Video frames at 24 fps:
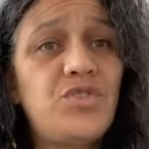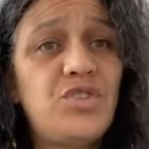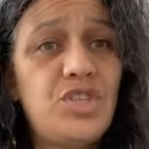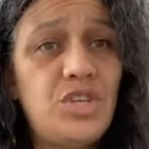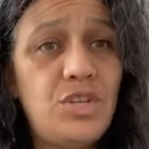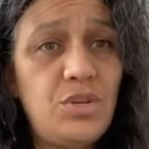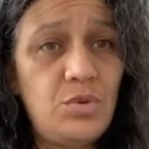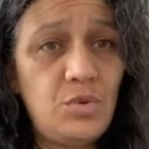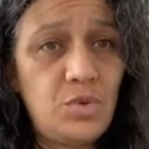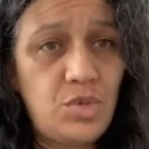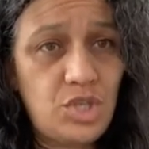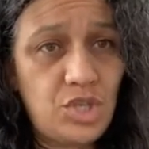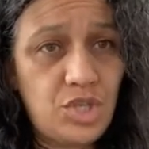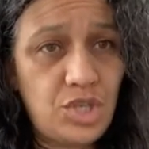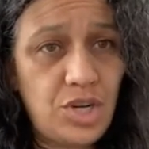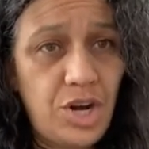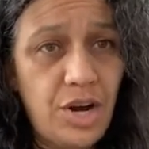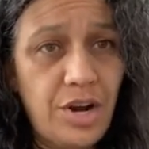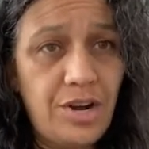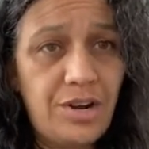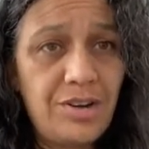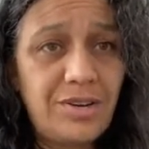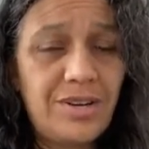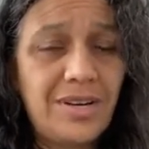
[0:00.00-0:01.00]
to
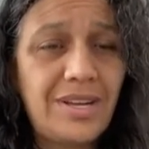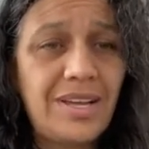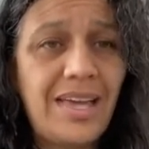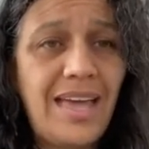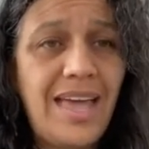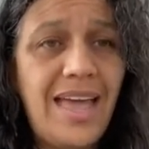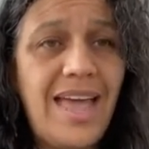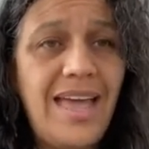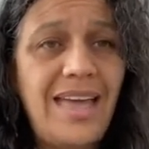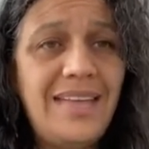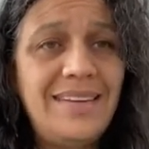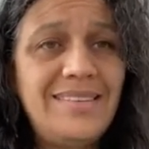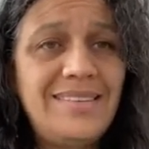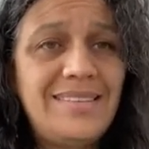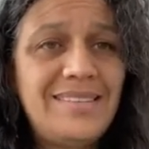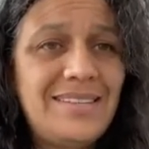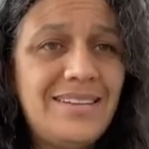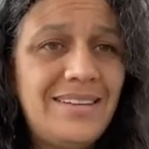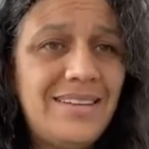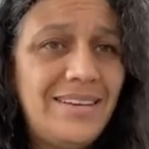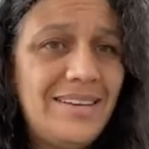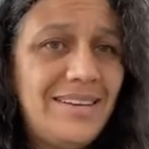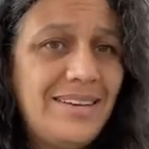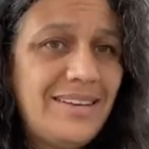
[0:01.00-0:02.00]
start and
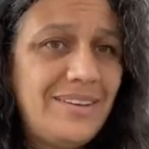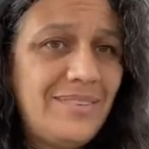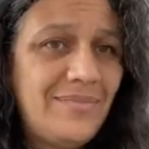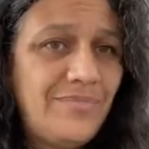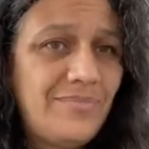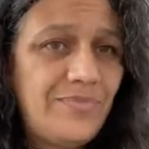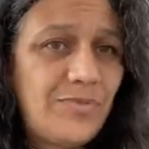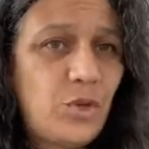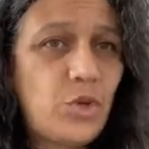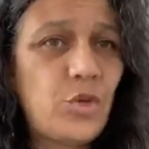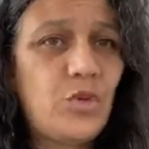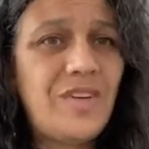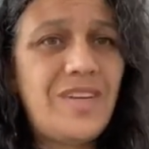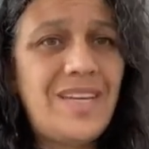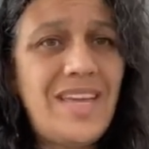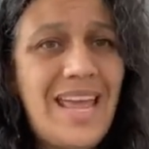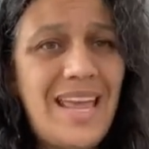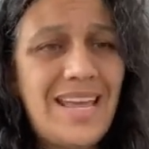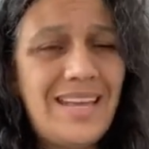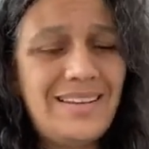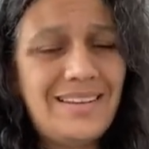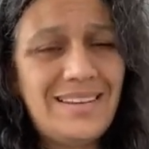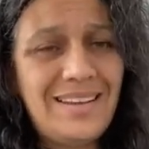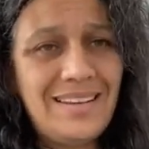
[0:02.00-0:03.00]

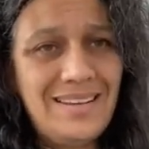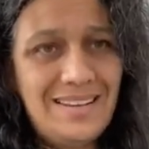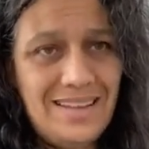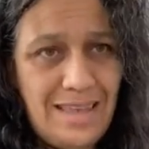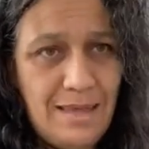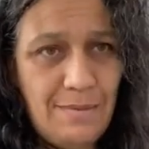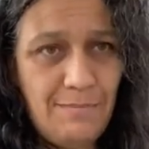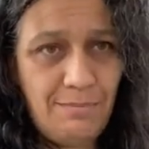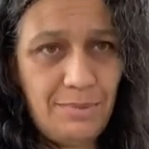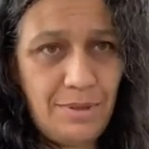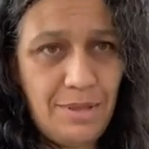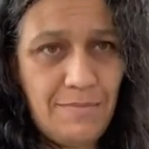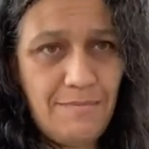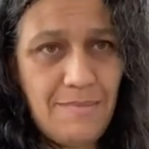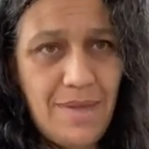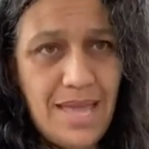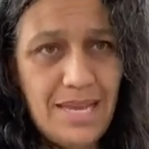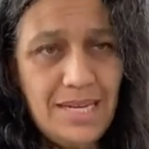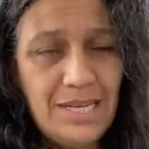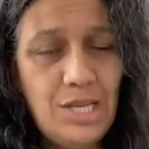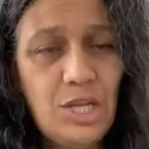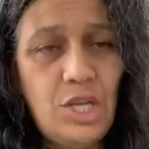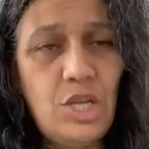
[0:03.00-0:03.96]
create and implement